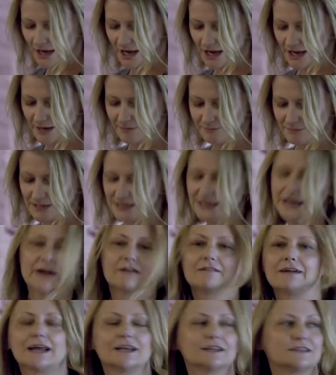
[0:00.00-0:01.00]

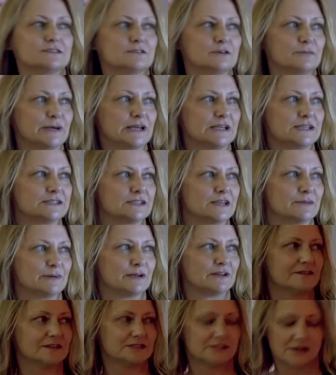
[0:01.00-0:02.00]
Now, getting to a bit
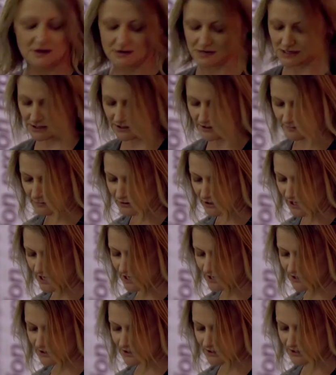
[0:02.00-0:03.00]
of a darker
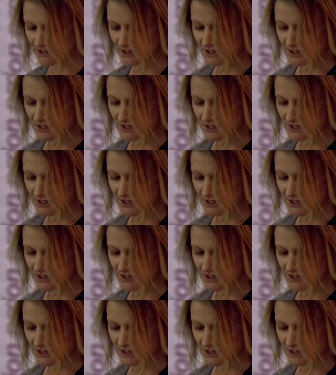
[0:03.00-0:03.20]
subject,